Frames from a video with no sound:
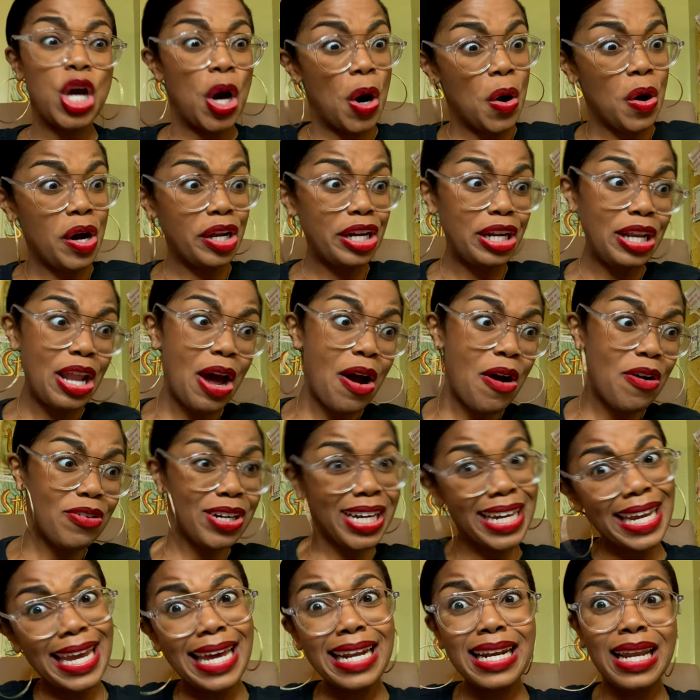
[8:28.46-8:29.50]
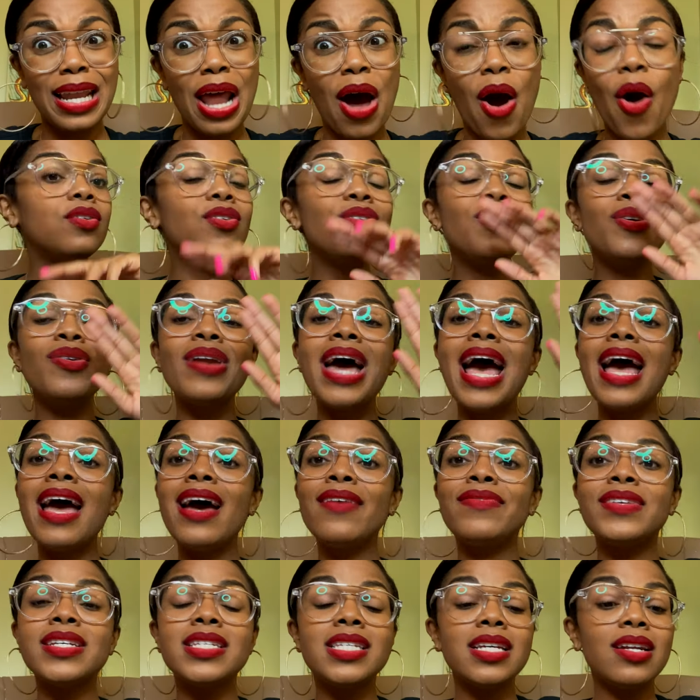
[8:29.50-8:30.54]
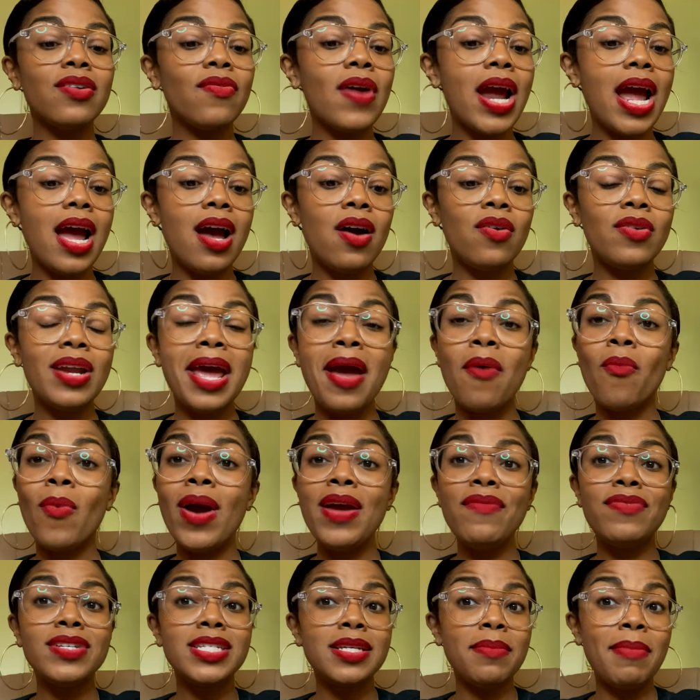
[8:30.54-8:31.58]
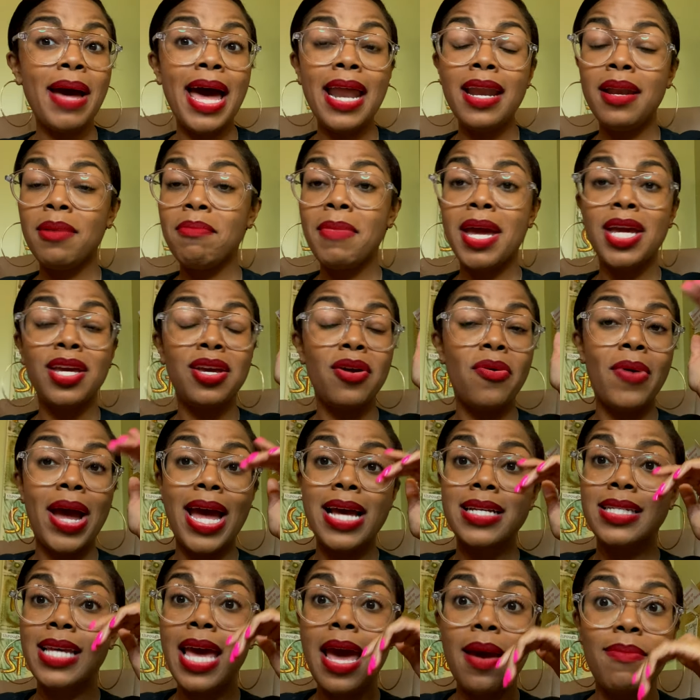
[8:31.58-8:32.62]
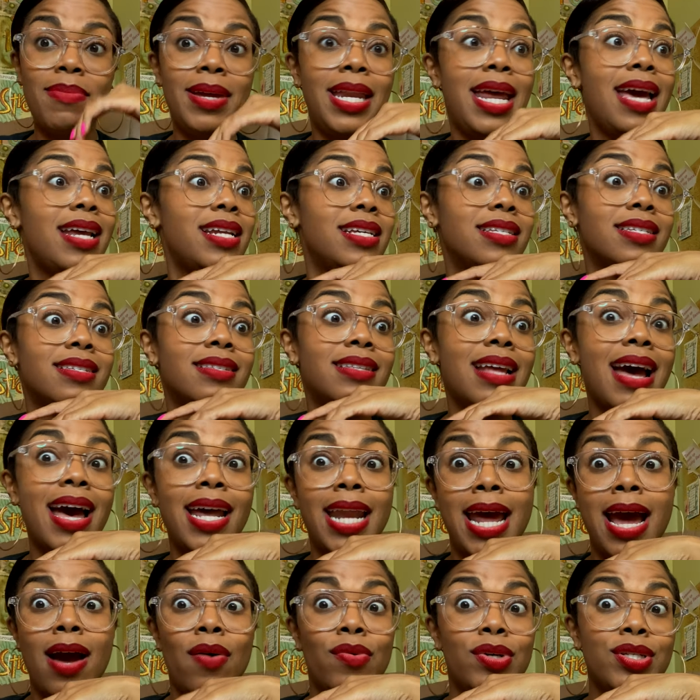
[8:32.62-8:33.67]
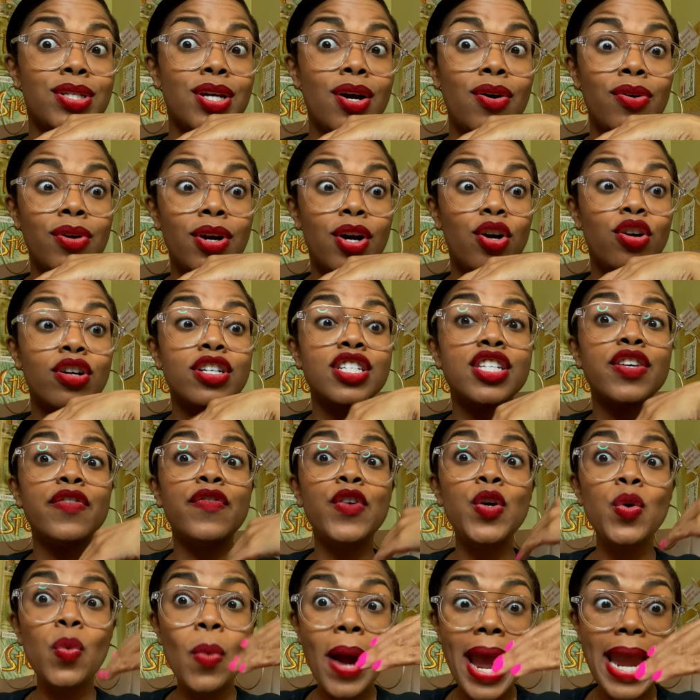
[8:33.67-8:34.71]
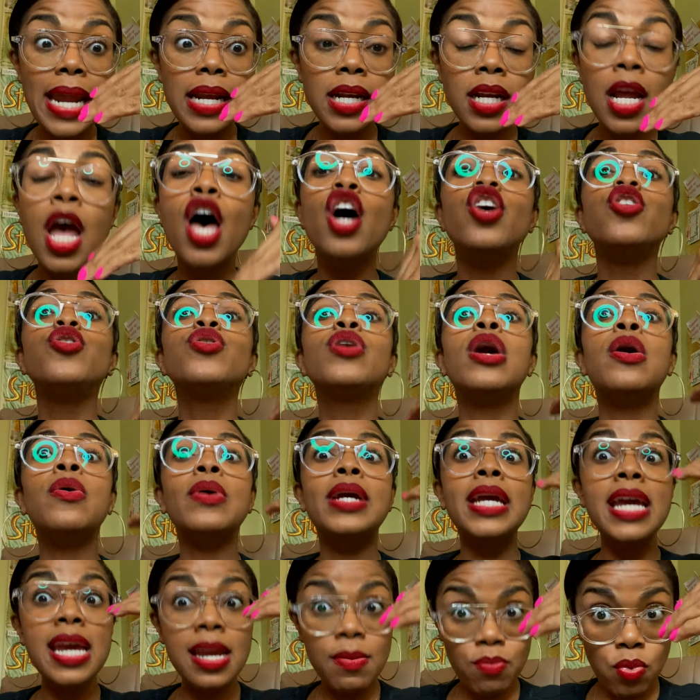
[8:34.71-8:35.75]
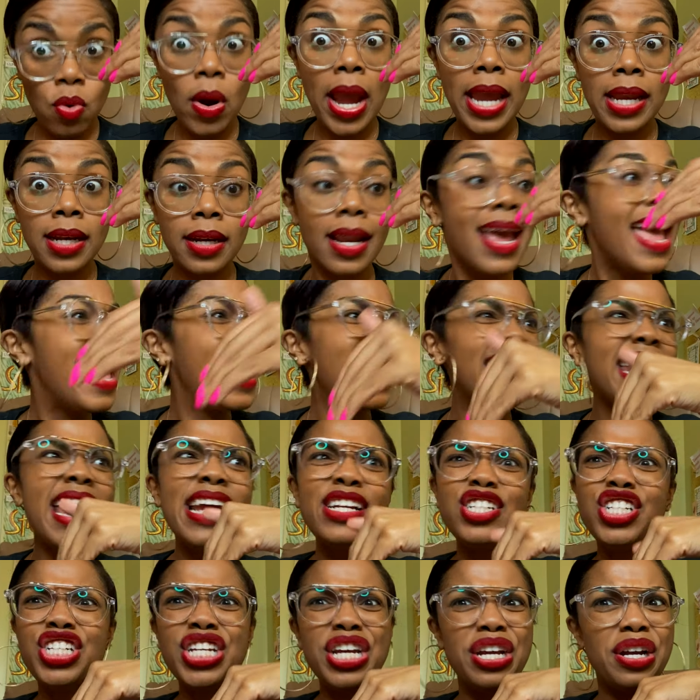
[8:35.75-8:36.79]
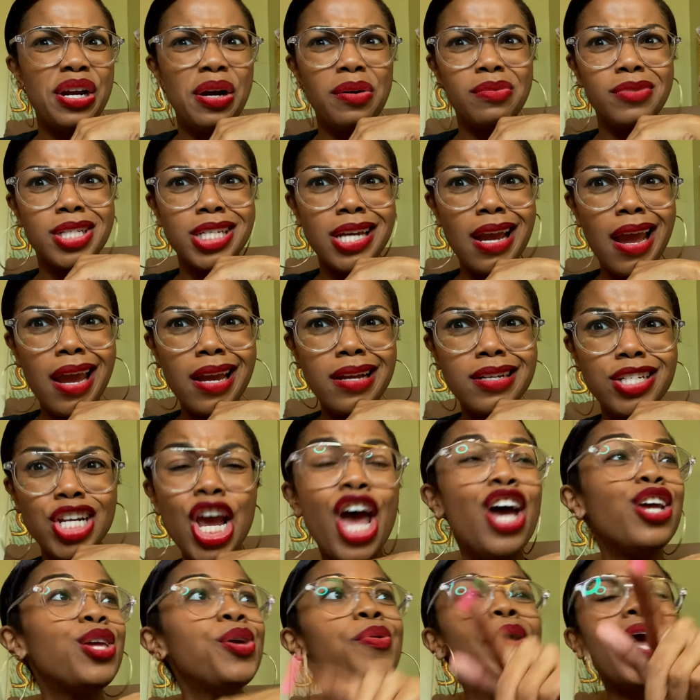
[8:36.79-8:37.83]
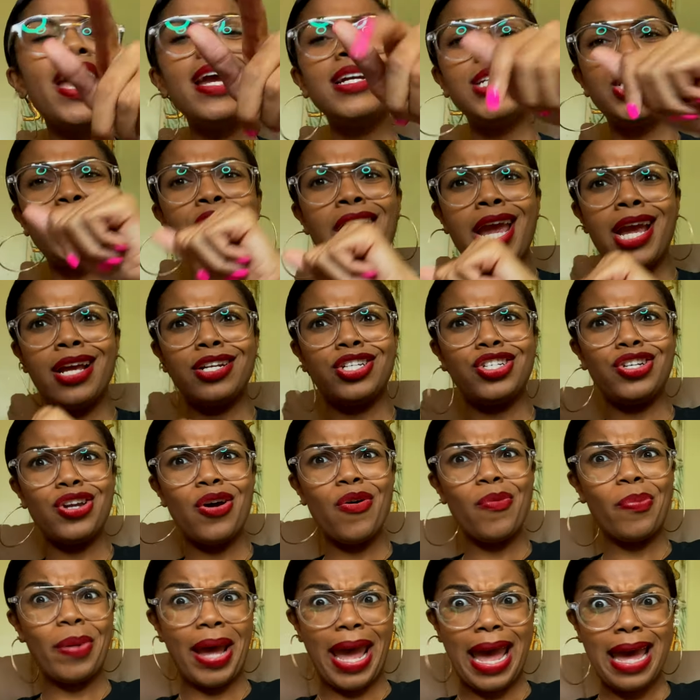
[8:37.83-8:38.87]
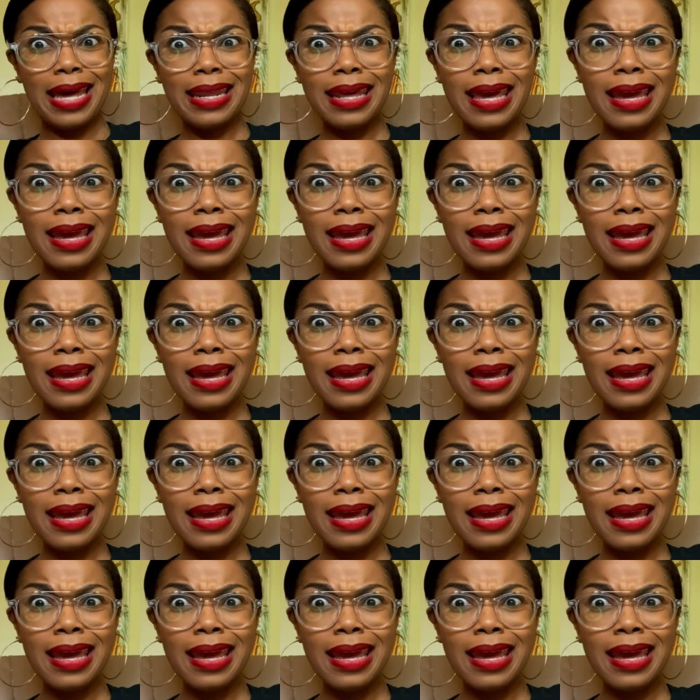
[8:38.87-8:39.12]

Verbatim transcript: going along to get along. You do not have to sit around and wait for somebody to make your ass happy. That is not how it's going to go. Because if you waiting, you going to keep waiting. It ain't shit going to change. You can't change nobody.